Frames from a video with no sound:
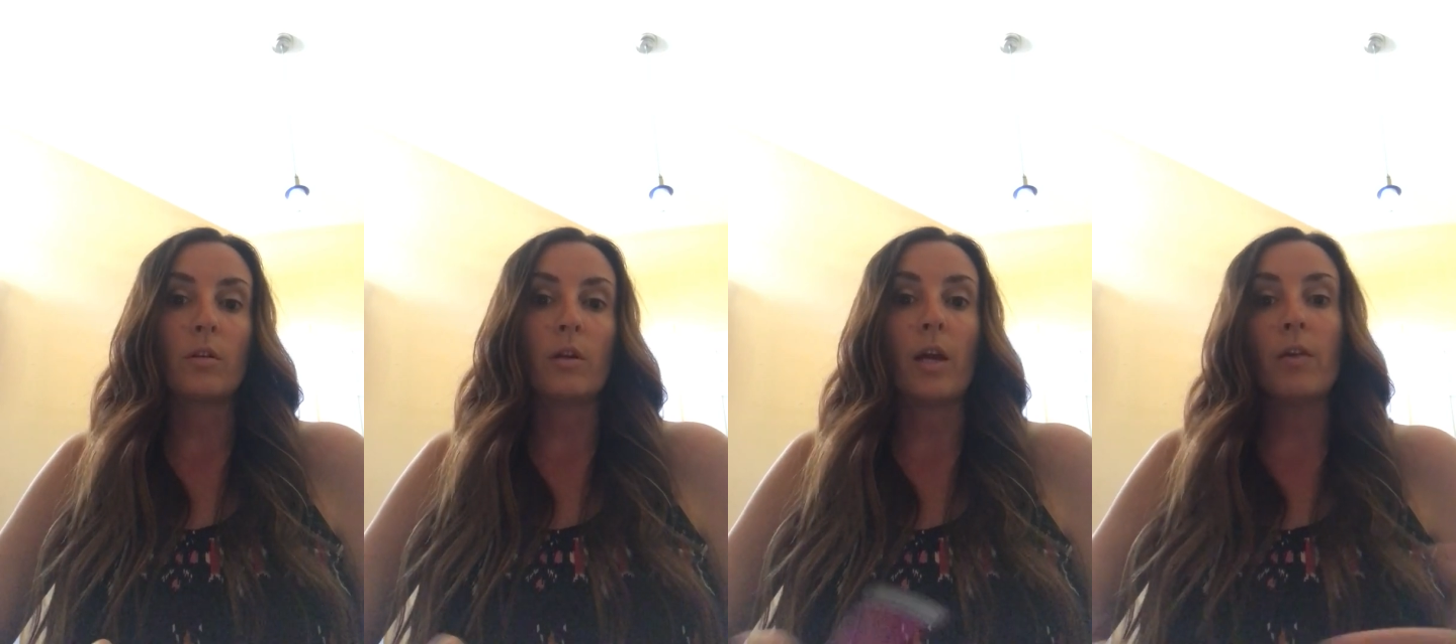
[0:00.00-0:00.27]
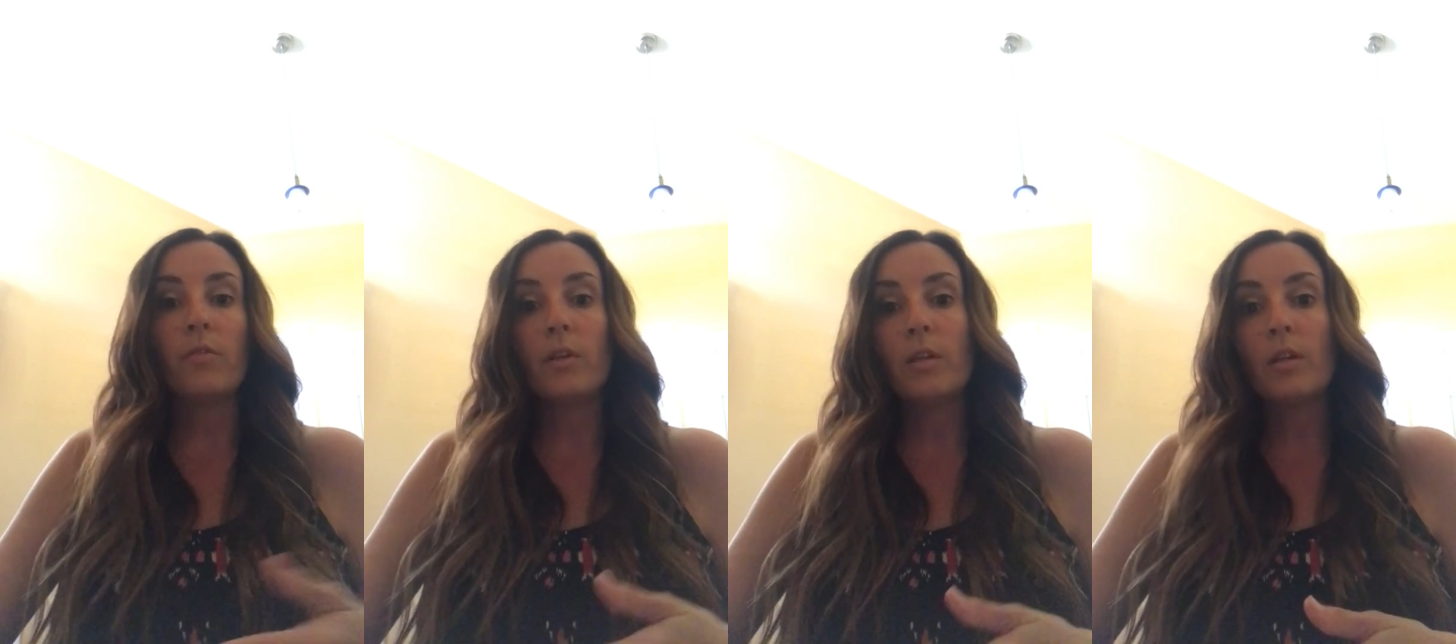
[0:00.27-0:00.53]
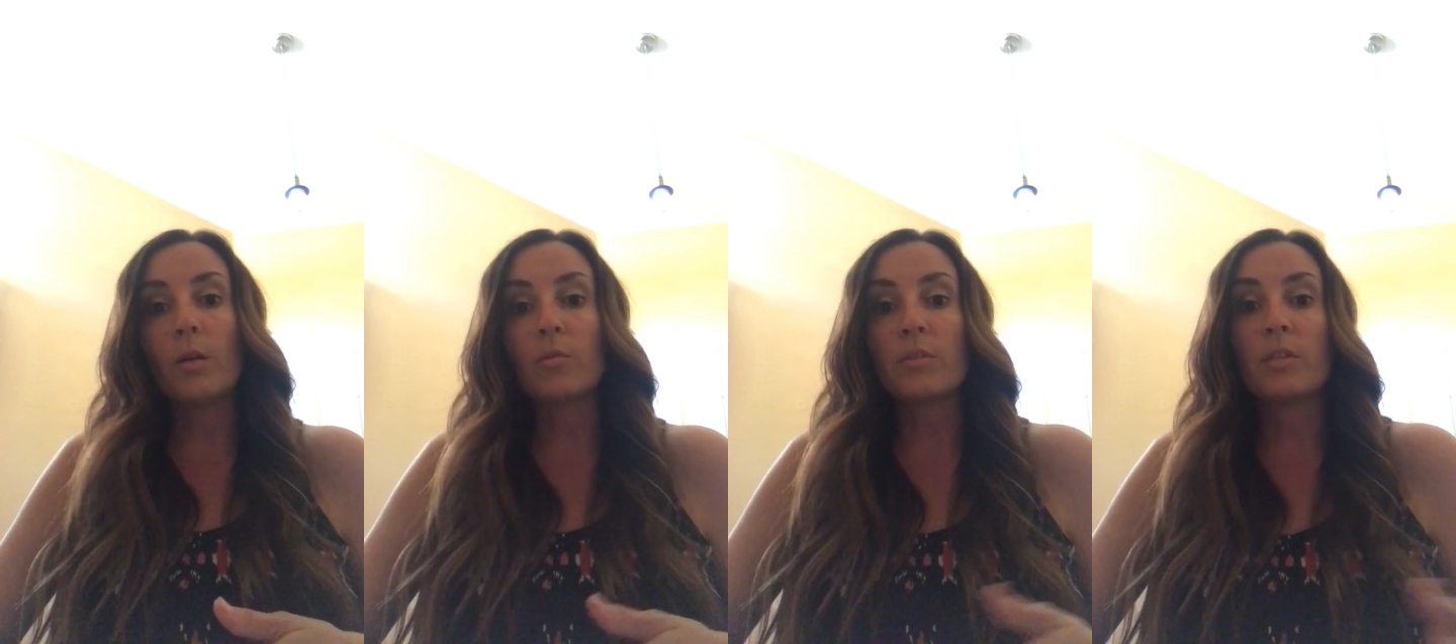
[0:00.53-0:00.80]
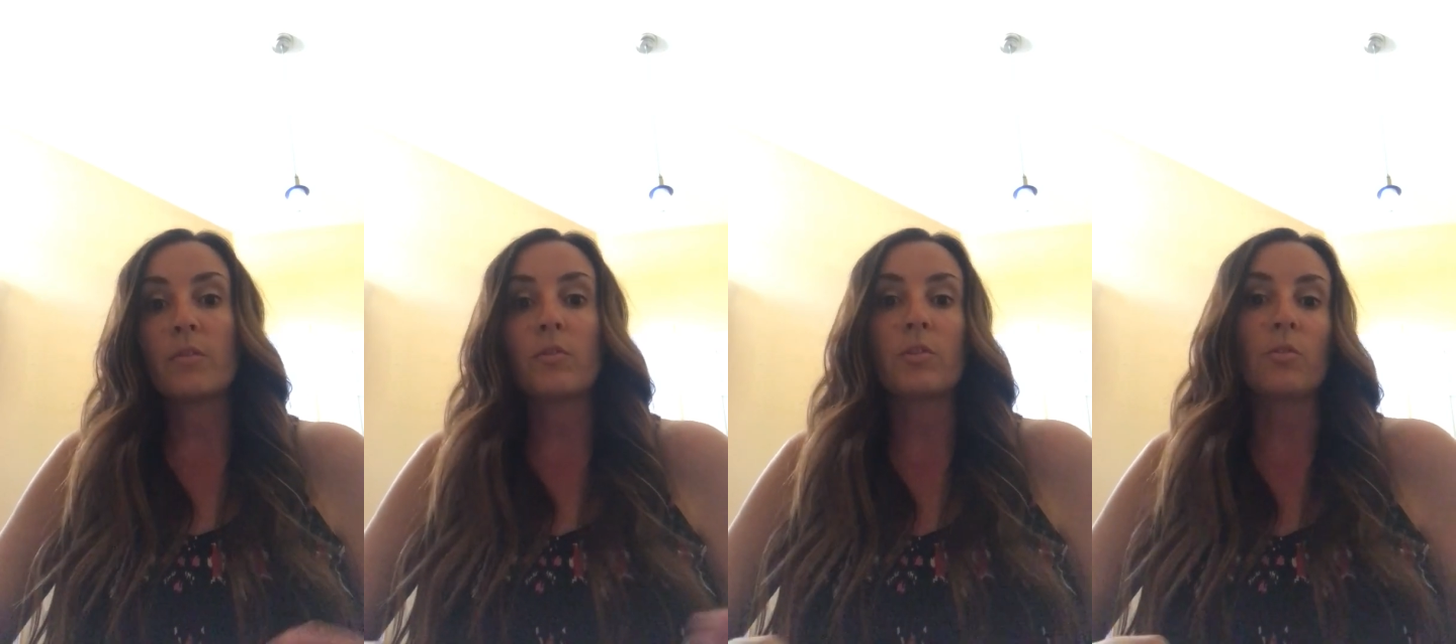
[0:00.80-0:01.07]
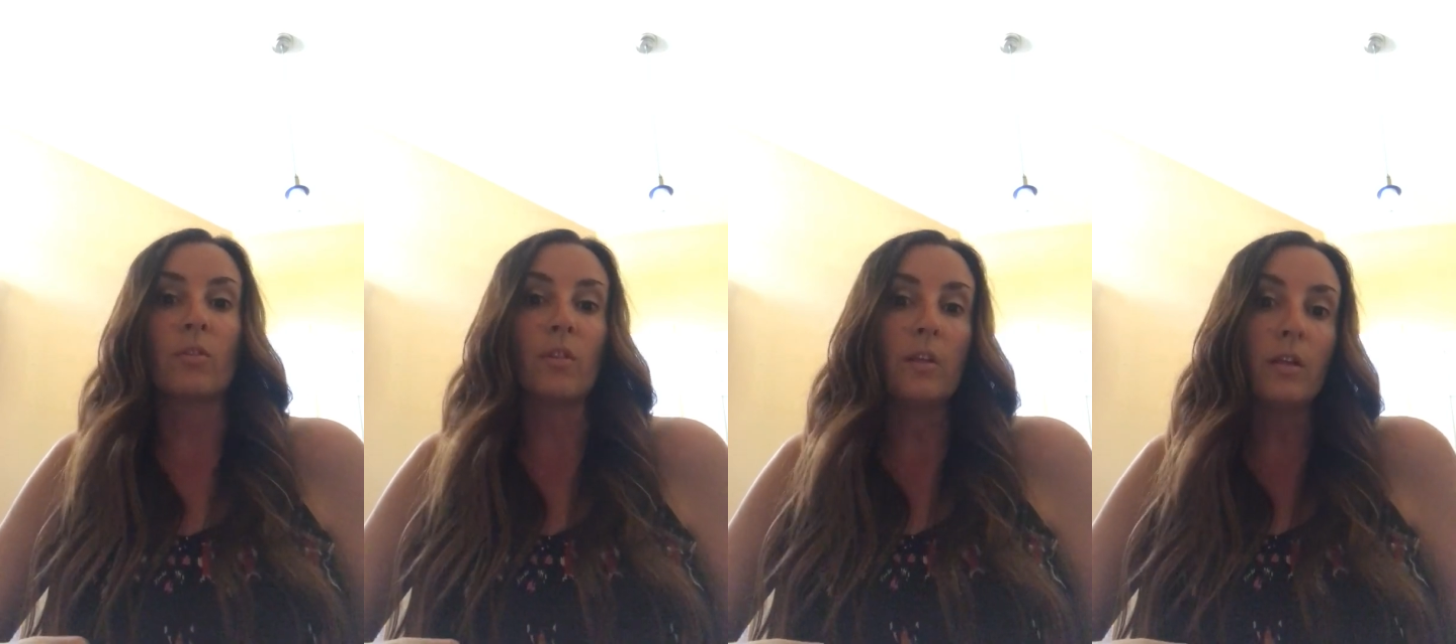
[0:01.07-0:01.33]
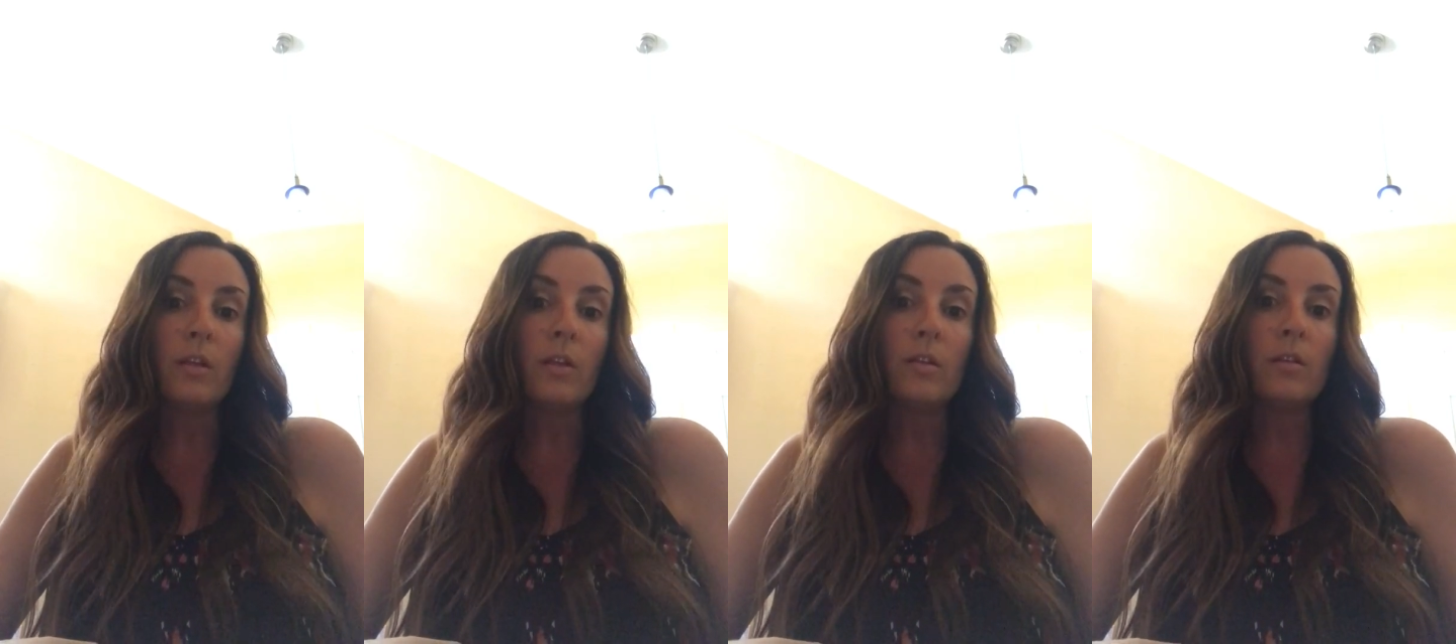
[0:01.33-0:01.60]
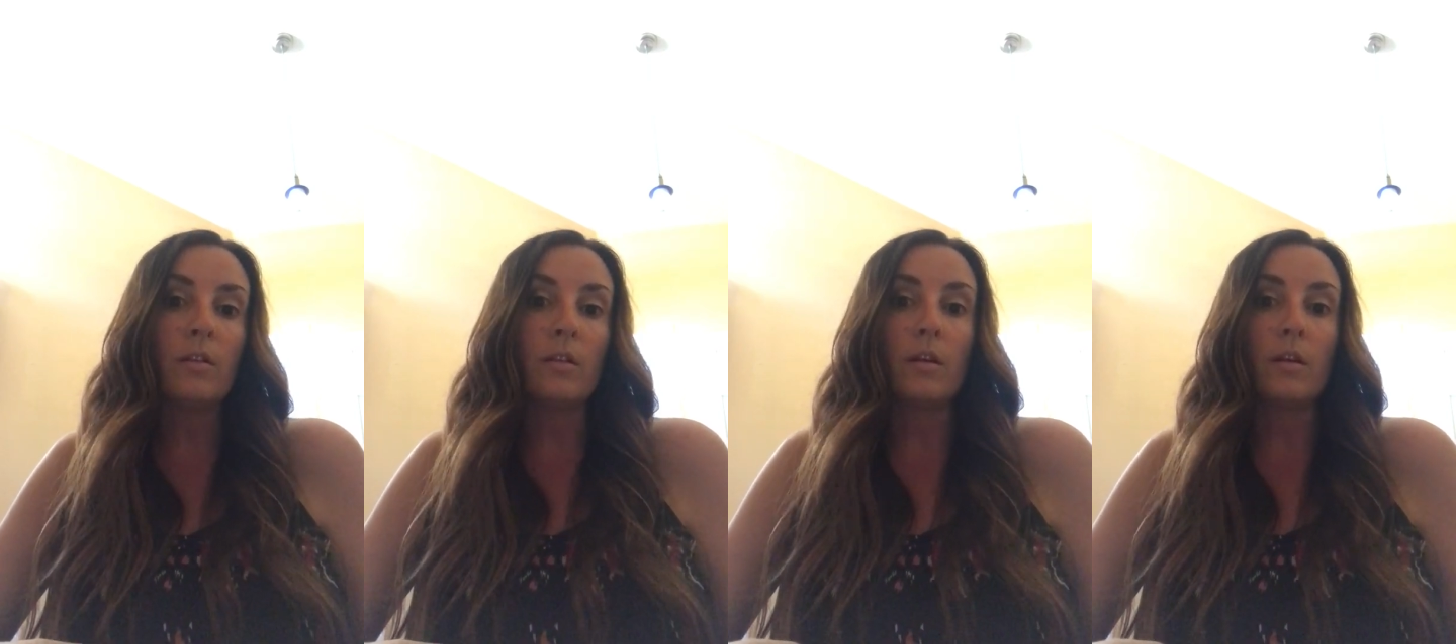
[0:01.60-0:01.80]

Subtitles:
heavy, I was never too thin,